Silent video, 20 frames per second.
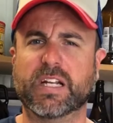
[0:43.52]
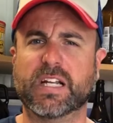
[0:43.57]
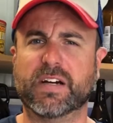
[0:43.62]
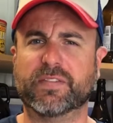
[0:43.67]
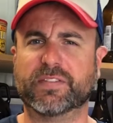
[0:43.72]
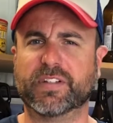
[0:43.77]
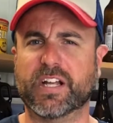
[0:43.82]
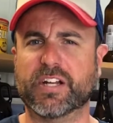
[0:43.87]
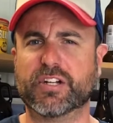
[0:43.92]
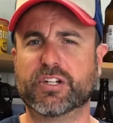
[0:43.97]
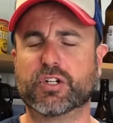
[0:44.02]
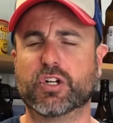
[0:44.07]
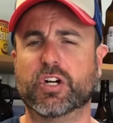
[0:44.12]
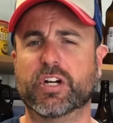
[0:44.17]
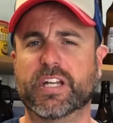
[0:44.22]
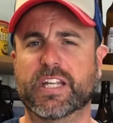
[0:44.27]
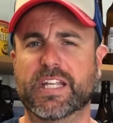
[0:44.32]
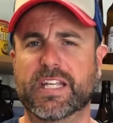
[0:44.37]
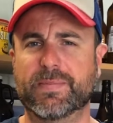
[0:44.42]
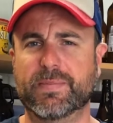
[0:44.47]
loved and try
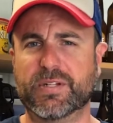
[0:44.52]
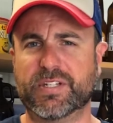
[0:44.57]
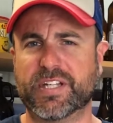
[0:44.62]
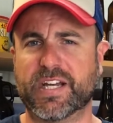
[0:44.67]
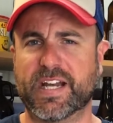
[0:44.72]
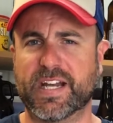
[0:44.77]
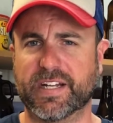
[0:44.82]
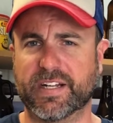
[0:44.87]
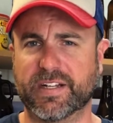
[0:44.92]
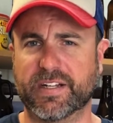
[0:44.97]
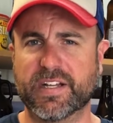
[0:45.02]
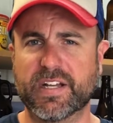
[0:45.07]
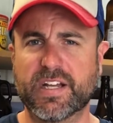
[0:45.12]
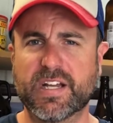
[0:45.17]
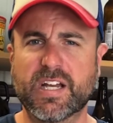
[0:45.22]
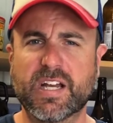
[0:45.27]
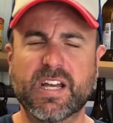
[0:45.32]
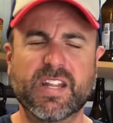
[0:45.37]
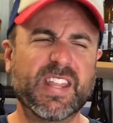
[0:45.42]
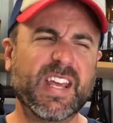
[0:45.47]
and imitate it.
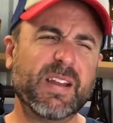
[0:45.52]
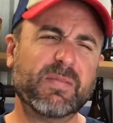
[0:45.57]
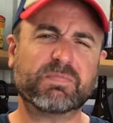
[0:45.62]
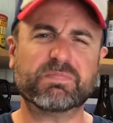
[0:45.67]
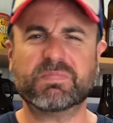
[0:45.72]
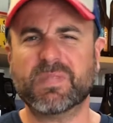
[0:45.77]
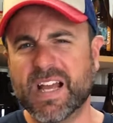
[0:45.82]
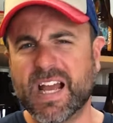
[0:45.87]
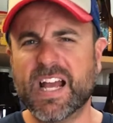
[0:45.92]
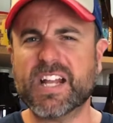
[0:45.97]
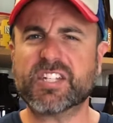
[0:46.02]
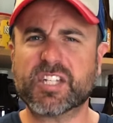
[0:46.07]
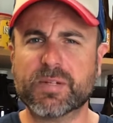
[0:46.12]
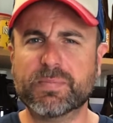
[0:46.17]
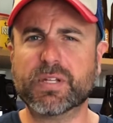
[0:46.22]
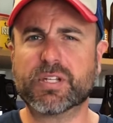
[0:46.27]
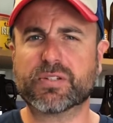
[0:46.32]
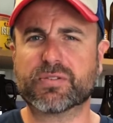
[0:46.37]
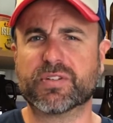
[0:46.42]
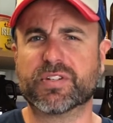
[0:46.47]
That had some
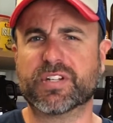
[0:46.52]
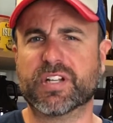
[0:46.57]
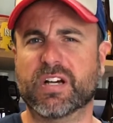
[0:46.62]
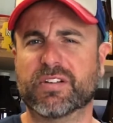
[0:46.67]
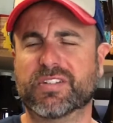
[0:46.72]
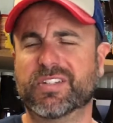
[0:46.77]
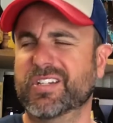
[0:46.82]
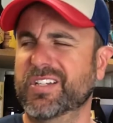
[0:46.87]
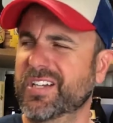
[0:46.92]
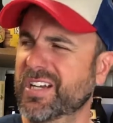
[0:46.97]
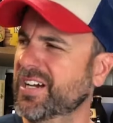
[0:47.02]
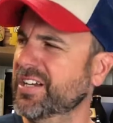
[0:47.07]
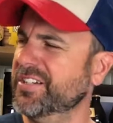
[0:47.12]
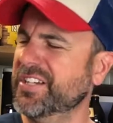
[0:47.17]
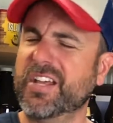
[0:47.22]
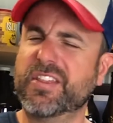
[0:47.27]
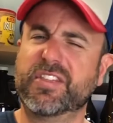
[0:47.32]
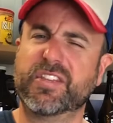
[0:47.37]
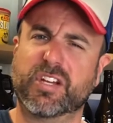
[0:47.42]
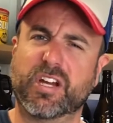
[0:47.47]
mixed results, and I
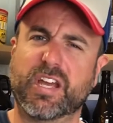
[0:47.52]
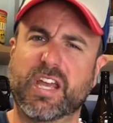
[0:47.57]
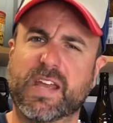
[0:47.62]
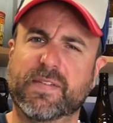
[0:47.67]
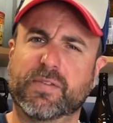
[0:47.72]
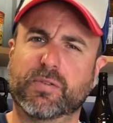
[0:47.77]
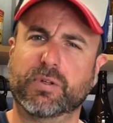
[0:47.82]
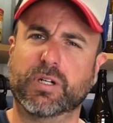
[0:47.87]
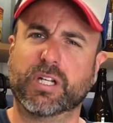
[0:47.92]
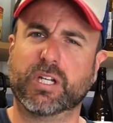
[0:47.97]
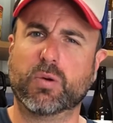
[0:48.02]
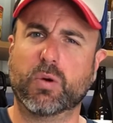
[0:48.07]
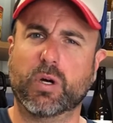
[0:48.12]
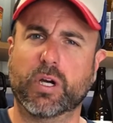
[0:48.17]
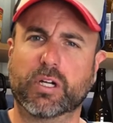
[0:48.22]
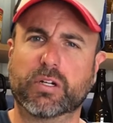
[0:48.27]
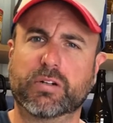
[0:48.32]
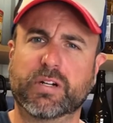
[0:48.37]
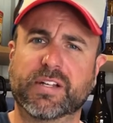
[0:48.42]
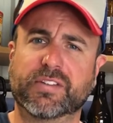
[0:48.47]
don't think I ever really
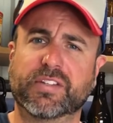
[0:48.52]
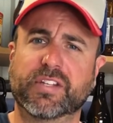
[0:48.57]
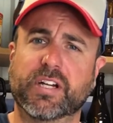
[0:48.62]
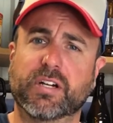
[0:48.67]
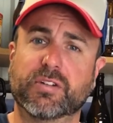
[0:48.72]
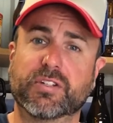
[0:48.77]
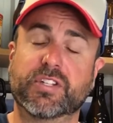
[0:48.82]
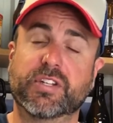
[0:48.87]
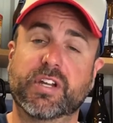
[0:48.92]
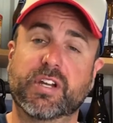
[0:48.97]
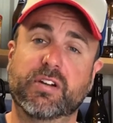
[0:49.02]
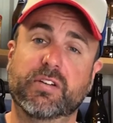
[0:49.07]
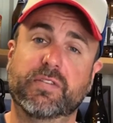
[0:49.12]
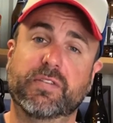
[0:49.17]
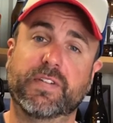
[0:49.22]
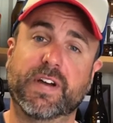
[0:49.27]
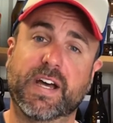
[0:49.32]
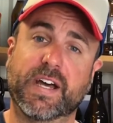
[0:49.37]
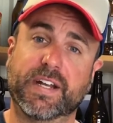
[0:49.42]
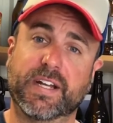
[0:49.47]
quite cracked the old Sierra
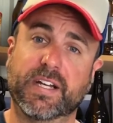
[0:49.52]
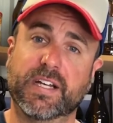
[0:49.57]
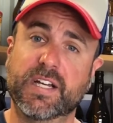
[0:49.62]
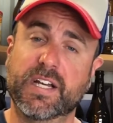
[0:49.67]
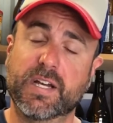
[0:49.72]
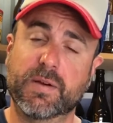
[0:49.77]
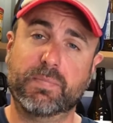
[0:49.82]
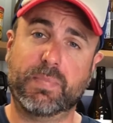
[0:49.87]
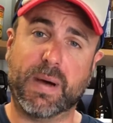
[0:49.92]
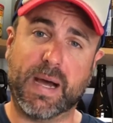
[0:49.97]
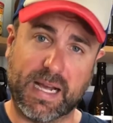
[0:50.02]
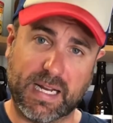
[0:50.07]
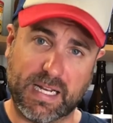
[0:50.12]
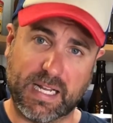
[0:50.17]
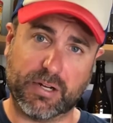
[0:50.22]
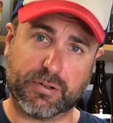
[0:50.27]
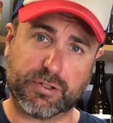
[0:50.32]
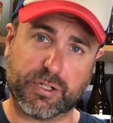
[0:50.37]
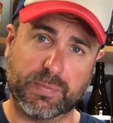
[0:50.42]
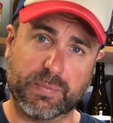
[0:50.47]
Nevada Pale
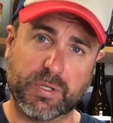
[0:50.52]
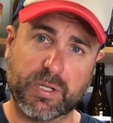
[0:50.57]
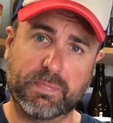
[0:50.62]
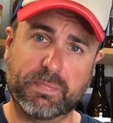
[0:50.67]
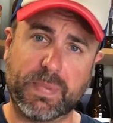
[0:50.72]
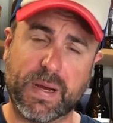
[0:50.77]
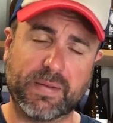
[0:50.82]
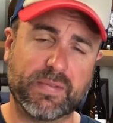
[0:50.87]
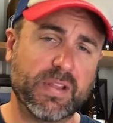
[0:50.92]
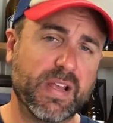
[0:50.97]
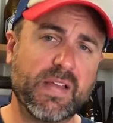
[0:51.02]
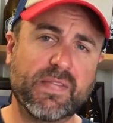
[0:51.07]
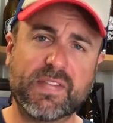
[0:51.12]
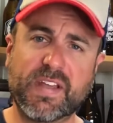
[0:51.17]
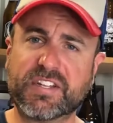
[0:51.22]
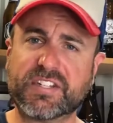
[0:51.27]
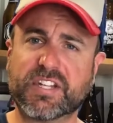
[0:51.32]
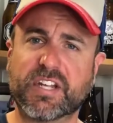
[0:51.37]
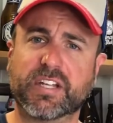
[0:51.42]
Ale tribute, but that's